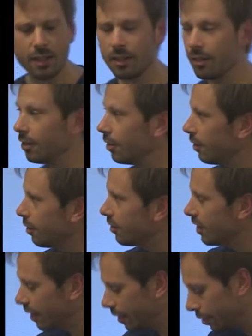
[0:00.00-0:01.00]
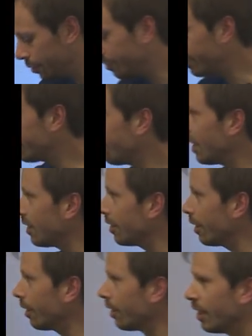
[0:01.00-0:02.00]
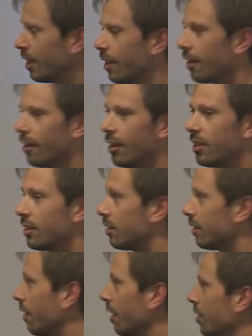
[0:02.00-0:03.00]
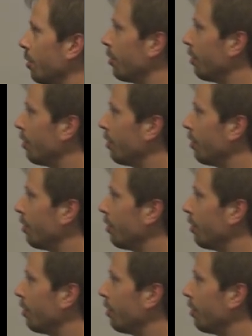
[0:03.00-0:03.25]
You, you see the user interface here? This, this user